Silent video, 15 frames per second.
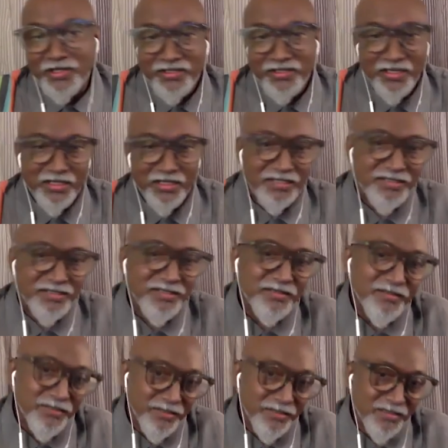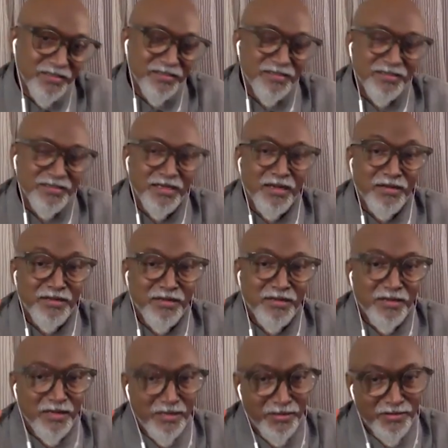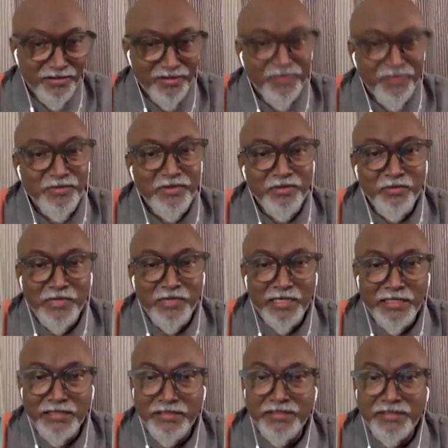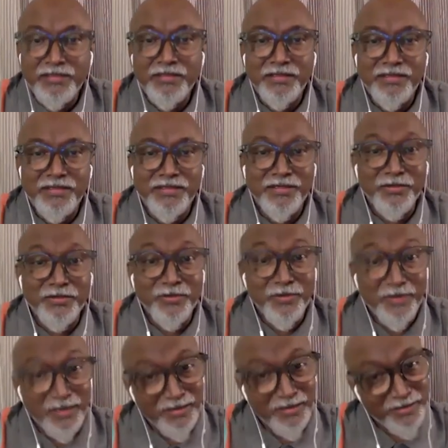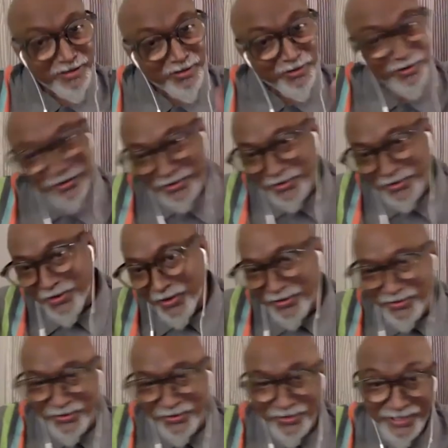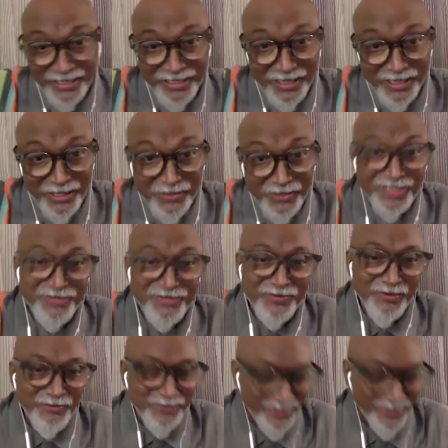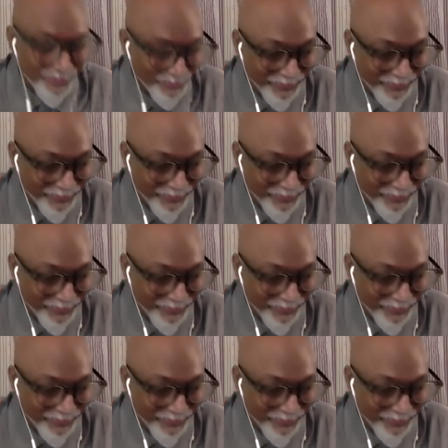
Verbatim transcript: Girst is another incredible mind. You know, you know, you should also take advice from him.